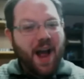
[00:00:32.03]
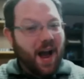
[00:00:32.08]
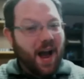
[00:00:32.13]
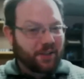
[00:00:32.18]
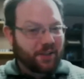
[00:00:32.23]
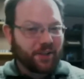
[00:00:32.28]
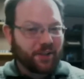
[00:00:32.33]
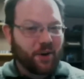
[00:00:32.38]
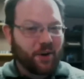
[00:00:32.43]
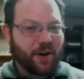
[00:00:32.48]

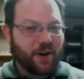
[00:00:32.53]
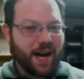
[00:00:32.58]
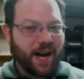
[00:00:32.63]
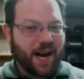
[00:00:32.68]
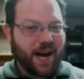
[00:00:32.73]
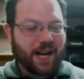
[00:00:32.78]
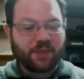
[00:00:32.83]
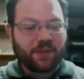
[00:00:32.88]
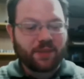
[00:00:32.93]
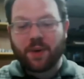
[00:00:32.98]
How's it going,
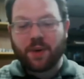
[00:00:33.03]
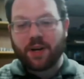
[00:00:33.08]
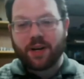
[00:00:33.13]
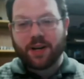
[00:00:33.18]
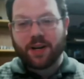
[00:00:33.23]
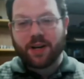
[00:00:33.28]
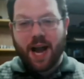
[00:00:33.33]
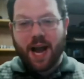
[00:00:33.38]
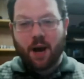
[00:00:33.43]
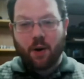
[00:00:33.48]
guys? We are
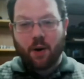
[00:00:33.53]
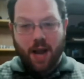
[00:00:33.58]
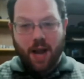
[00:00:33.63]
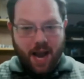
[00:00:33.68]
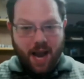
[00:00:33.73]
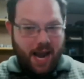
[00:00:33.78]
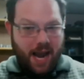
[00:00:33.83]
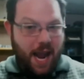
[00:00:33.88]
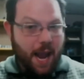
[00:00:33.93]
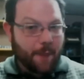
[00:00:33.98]
now
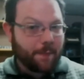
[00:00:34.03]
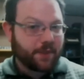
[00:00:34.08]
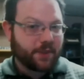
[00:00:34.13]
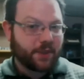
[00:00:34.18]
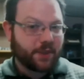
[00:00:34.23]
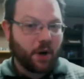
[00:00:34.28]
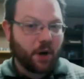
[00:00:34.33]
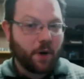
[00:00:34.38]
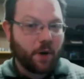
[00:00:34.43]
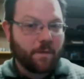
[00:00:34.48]
at
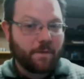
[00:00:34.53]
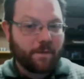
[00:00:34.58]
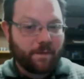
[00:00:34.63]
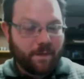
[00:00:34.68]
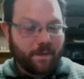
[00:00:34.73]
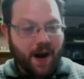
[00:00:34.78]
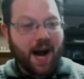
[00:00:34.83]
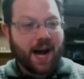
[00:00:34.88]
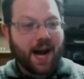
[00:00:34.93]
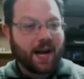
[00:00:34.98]
episode
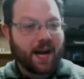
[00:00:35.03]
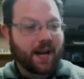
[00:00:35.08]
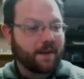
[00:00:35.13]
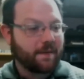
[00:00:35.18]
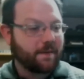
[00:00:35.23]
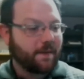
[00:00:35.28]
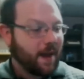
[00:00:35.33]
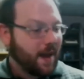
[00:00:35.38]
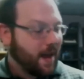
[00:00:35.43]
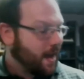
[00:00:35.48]

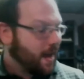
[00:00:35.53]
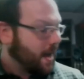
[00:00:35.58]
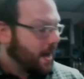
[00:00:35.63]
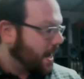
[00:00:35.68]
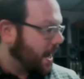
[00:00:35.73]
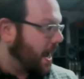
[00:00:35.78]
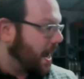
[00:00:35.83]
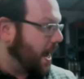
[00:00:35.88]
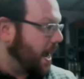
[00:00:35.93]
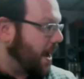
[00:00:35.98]
5.
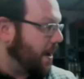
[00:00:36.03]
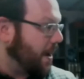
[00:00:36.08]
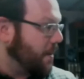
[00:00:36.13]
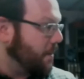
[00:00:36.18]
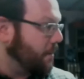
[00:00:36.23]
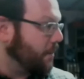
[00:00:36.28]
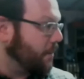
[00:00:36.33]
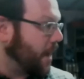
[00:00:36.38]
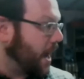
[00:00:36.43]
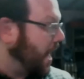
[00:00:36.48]
I
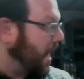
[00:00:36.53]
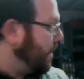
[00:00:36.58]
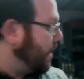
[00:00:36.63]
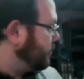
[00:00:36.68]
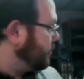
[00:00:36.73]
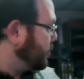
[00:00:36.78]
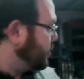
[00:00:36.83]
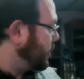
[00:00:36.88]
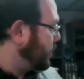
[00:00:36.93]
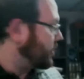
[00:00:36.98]

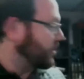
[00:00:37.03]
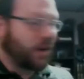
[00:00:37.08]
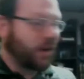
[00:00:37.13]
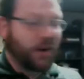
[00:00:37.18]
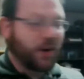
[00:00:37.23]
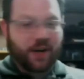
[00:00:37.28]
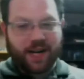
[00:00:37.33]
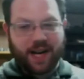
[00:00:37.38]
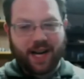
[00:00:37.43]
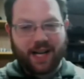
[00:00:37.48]
am just
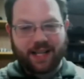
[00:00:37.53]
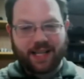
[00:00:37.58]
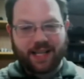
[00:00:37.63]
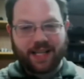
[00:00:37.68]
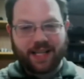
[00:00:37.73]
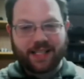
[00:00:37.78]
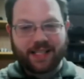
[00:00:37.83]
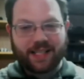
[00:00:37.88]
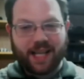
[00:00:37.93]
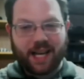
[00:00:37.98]
starting to get
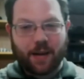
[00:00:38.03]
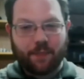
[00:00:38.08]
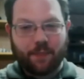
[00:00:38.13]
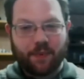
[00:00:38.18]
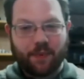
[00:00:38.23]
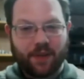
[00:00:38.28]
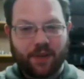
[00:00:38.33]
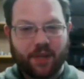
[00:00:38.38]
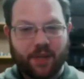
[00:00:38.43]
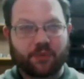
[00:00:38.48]
things set up
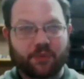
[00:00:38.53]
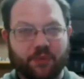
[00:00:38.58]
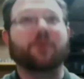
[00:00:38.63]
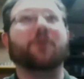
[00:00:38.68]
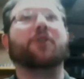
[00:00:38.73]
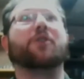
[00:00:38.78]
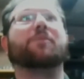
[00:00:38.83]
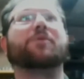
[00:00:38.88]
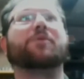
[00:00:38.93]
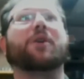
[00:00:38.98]
in this
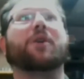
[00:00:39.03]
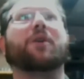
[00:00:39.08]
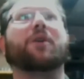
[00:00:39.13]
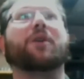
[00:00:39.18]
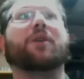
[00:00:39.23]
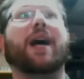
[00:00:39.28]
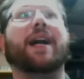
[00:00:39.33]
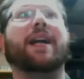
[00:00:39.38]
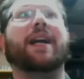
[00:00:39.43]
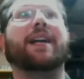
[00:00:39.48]
room, so
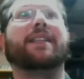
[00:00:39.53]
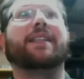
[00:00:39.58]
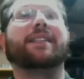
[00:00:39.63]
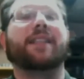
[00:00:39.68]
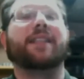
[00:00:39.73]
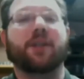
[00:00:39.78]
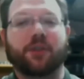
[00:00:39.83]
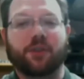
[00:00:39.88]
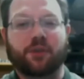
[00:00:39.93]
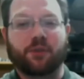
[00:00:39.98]
lighting is
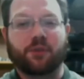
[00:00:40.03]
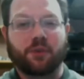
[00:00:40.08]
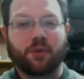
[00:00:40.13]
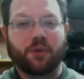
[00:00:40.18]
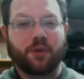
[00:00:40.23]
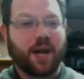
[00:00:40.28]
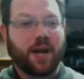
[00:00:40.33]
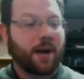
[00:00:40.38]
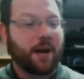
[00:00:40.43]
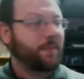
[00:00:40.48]
still
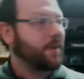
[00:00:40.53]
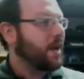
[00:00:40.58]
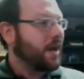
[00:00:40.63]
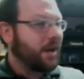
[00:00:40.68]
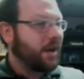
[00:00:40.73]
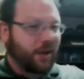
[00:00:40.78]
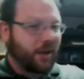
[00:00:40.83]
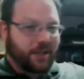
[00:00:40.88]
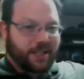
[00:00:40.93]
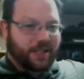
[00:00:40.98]
screwed up.
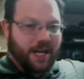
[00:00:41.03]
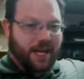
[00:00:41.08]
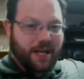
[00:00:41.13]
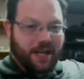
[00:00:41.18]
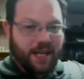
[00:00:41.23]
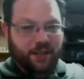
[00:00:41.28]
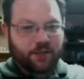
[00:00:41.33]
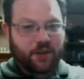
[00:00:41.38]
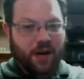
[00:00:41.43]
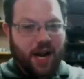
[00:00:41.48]
You can see
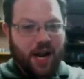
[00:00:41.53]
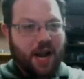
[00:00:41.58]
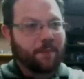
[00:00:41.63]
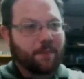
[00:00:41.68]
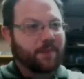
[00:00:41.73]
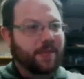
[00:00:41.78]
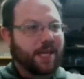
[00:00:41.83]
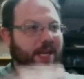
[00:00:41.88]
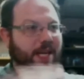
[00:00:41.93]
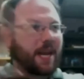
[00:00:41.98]
things are
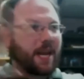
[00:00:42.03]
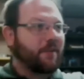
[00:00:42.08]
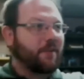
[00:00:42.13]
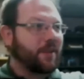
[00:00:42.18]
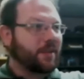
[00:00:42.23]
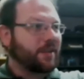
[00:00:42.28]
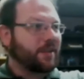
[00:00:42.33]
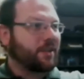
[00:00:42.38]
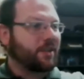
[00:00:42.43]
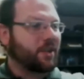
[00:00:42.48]
emptied.
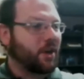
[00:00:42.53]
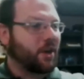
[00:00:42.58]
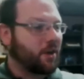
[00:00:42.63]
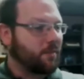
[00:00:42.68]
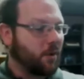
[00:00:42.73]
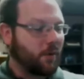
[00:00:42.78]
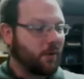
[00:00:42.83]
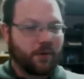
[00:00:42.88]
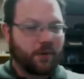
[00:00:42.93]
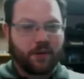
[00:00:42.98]
Everything's going to start
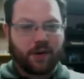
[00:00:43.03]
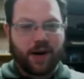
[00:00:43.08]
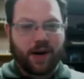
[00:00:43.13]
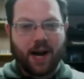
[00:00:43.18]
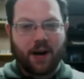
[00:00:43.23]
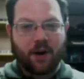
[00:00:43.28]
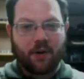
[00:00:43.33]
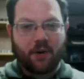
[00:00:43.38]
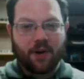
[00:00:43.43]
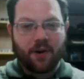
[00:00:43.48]
moving
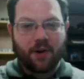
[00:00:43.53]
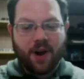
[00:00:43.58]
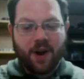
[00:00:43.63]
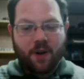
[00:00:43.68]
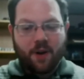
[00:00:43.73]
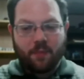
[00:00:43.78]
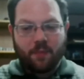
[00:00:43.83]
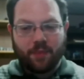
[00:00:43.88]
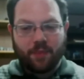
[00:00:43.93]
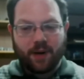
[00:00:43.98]
around.
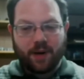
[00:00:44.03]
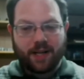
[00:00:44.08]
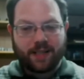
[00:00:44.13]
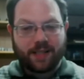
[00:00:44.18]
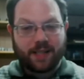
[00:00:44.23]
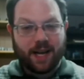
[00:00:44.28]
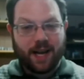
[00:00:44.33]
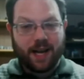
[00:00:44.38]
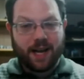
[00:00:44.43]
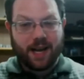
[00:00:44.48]

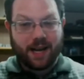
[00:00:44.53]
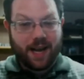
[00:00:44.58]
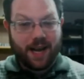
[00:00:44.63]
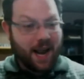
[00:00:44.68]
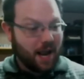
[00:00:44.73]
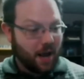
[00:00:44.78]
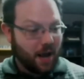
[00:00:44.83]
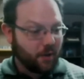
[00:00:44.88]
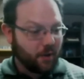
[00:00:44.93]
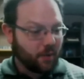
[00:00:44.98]
But,
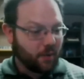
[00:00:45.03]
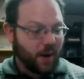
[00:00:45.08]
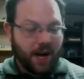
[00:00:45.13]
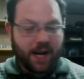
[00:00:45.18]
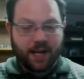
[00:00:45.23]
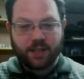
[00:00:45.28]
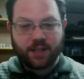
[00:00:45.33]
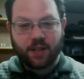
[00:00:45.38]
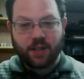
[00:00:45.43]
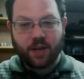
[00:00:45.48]
yeah,
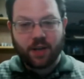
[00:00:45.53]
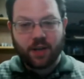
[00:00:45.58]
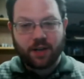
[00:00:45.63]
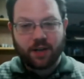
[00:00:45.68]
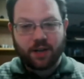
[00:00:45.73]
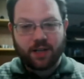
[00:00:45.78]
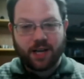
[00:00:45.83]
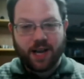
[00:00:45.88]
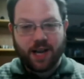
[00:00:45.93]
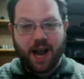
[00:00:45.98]
otherwise,
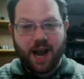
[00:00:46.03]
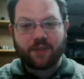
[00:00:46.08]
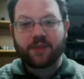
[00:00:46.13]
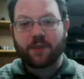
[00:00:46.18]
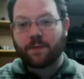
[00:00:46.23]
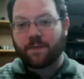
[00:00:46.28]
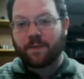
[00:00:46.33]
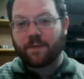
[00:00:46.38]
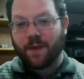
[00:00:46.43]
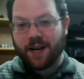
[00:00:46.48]
looking to have
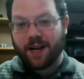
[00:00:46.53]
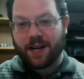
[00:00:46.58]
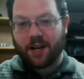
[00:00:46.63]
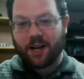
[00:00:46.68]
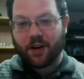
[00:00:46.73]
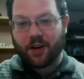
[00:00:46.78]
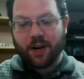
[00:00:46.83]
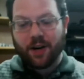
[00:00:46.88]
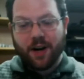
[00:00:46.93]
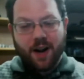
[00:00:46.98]
some fun
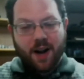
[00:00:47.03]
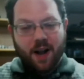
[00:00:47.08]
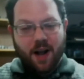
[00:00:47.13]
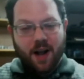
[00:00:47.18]
here.